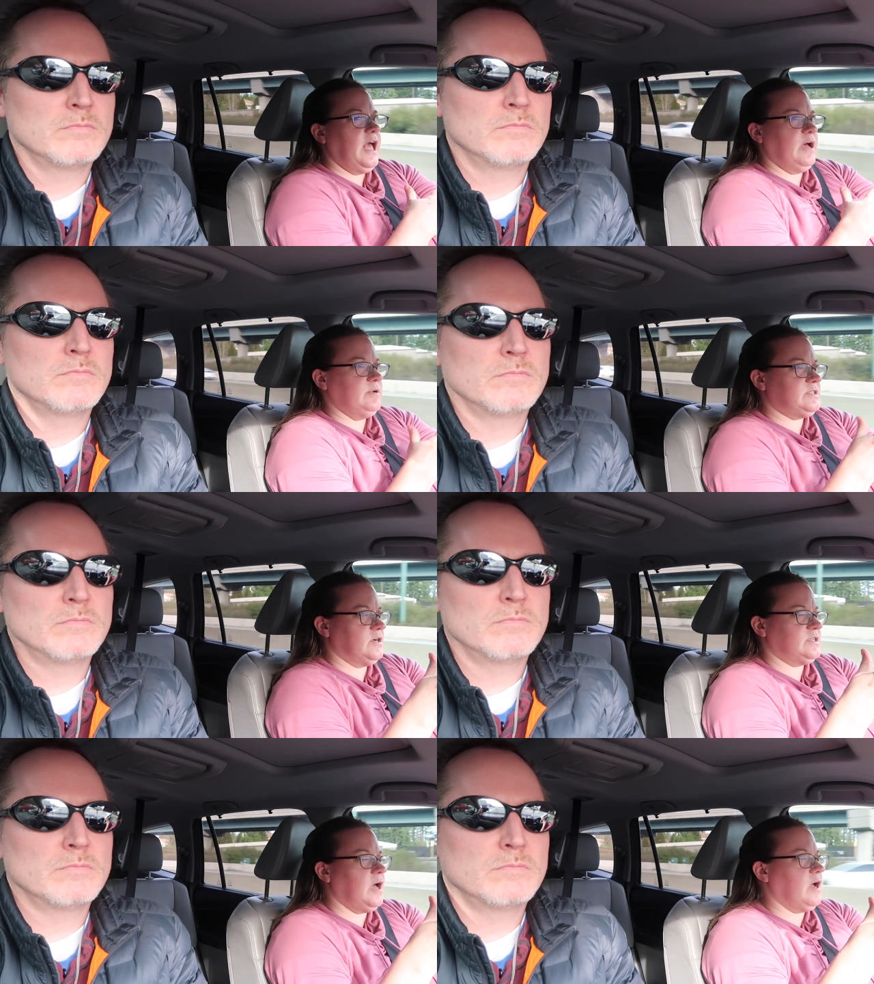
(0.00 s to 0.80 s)
Speaker 1: and we
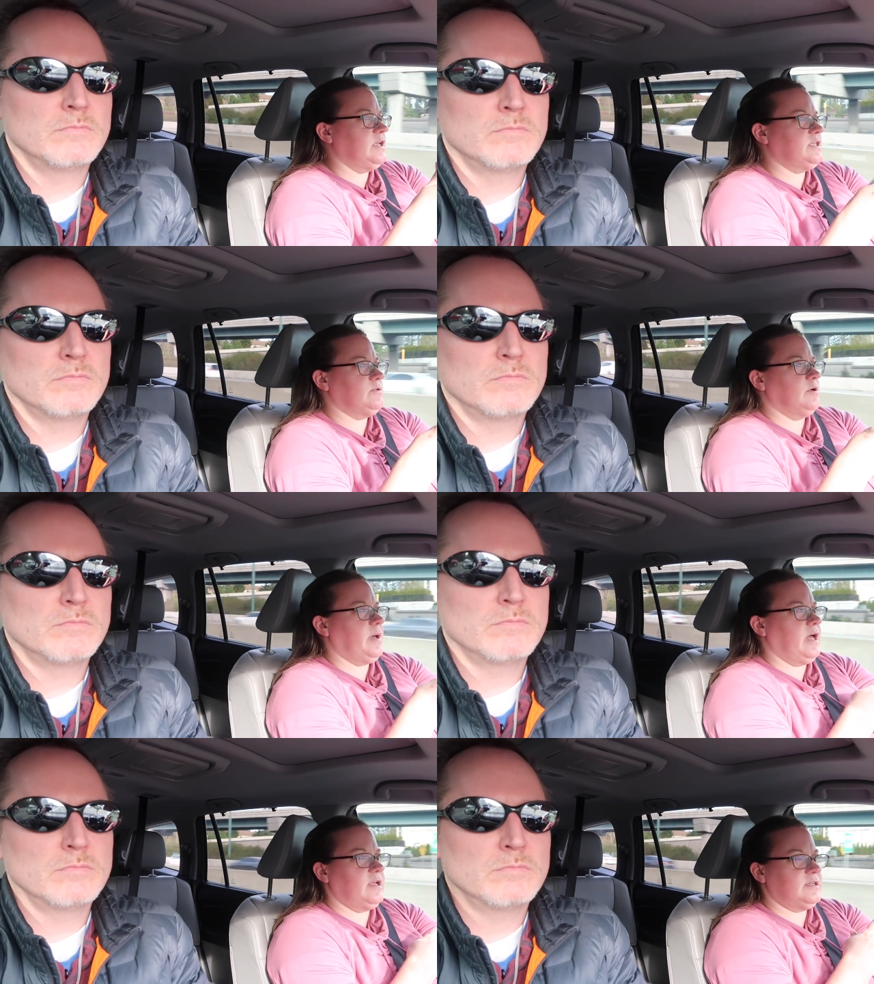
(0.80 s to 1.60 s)
started talking to her
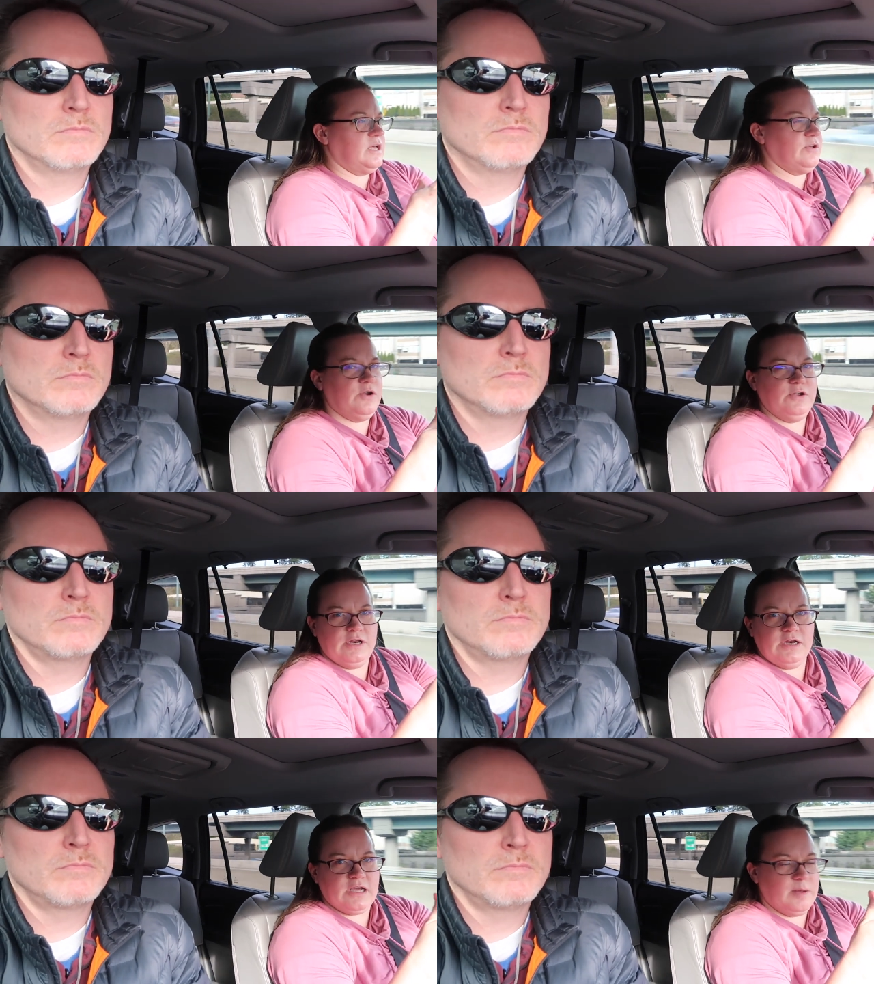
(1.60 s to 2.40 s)
about it and telling her you
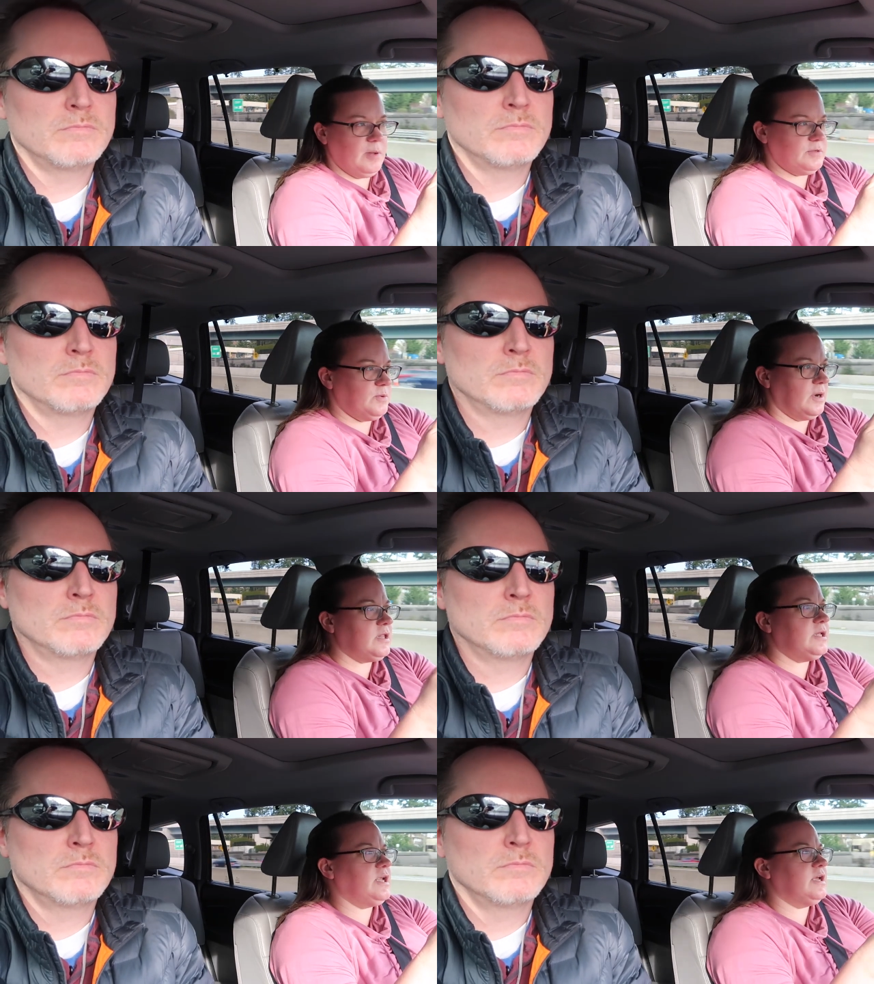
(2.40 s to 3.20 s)
need to come up to our
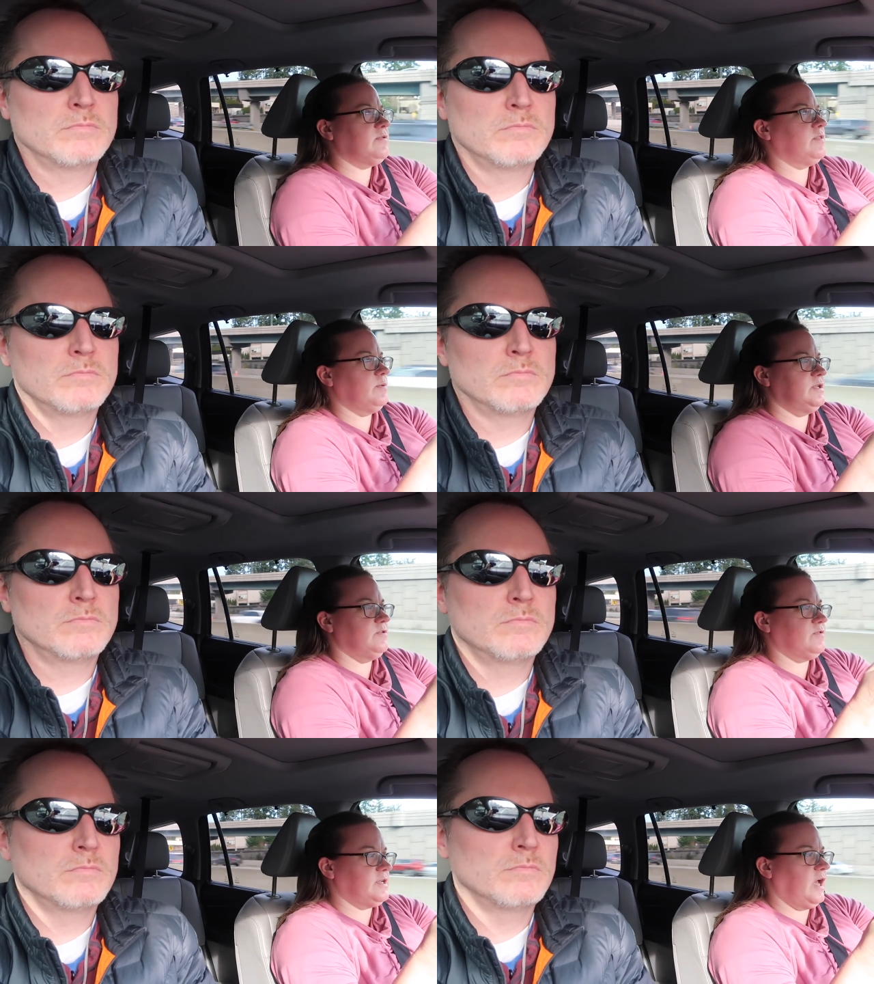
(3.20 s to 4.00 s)
clinic that we
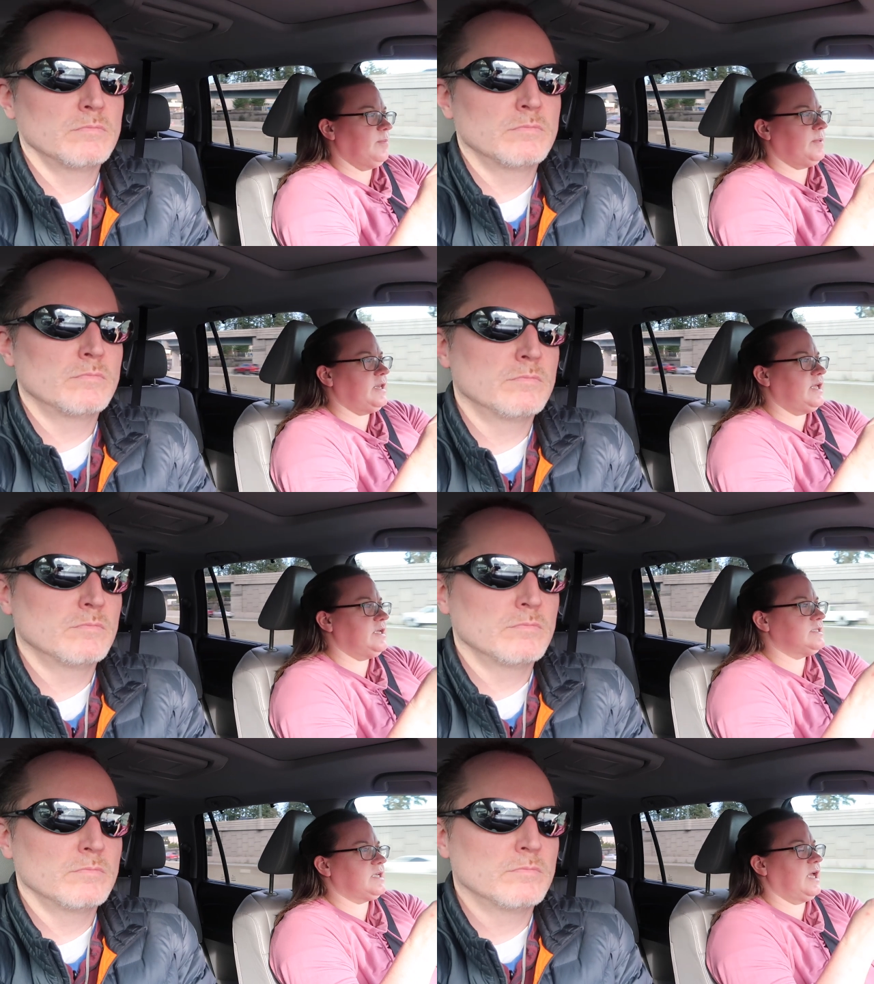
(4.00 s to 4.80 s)
do for
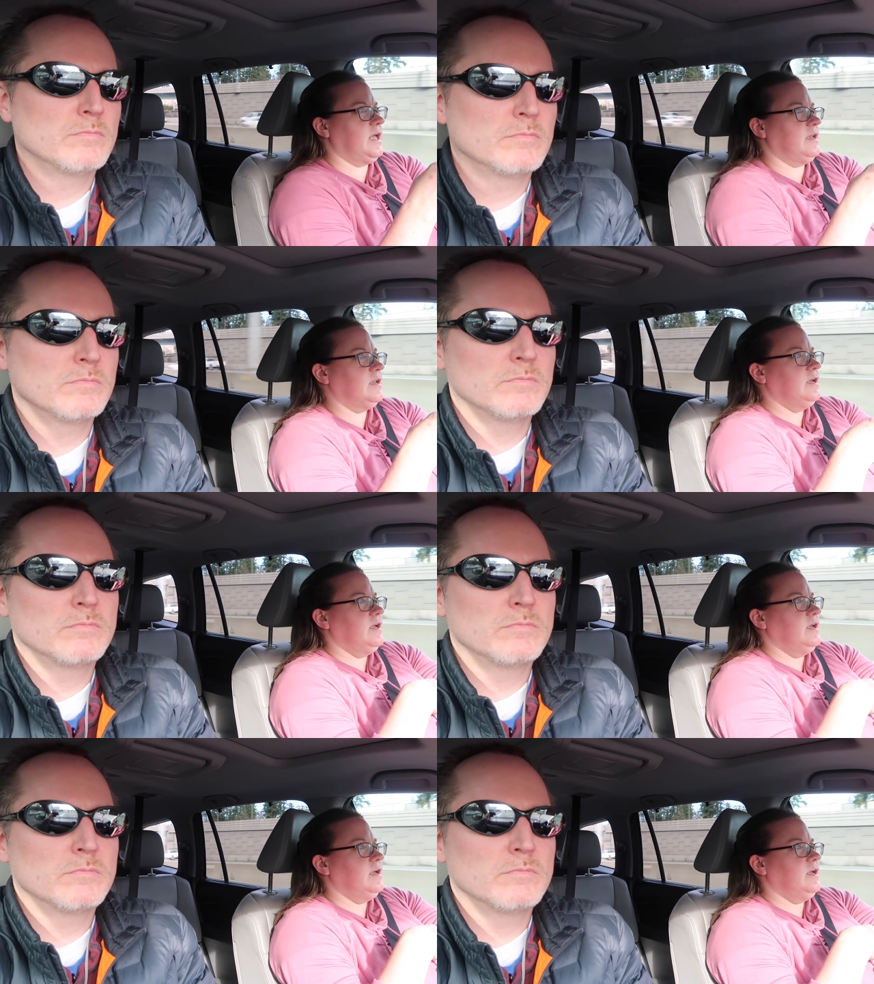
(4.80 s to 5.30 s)
diabetes. And